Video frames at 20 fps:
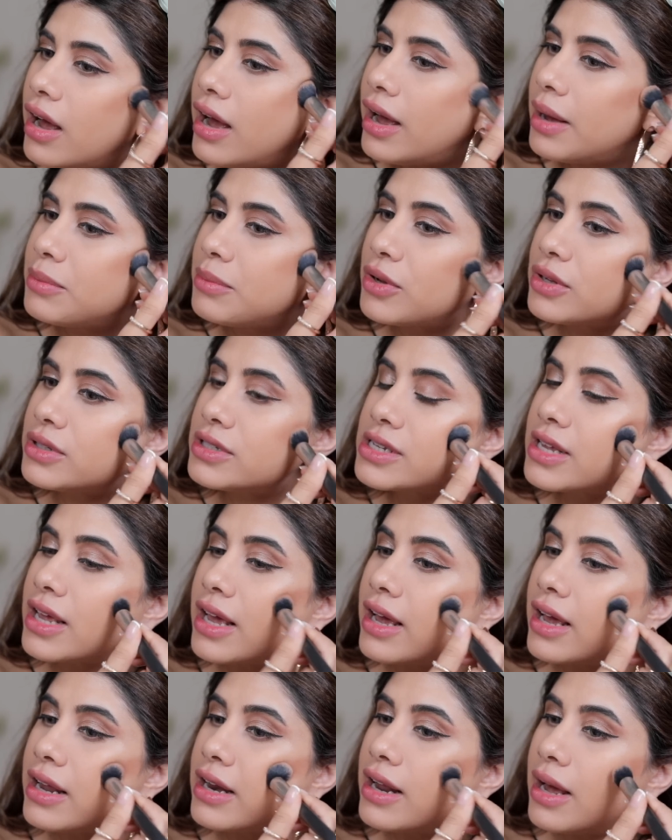I'm not
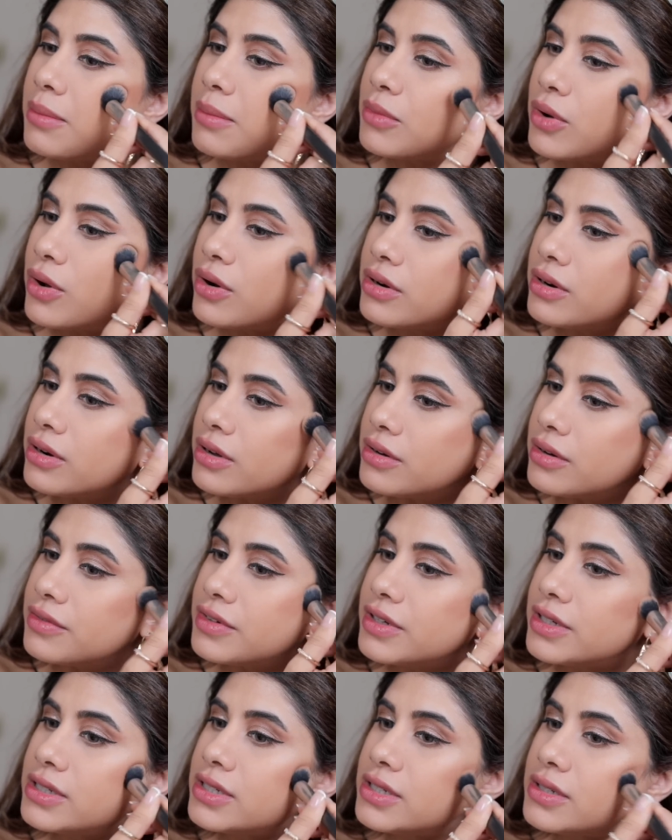scared. I'm not
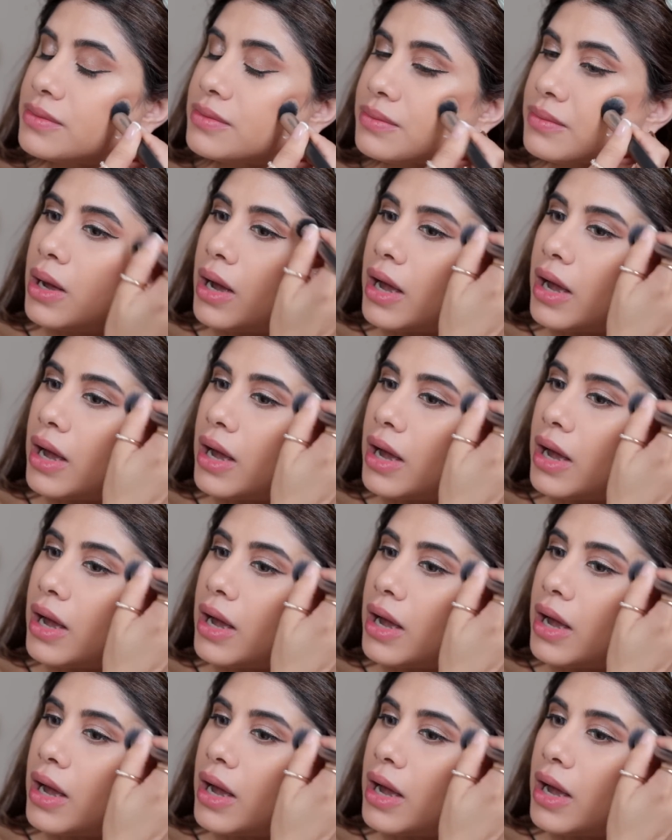nervous.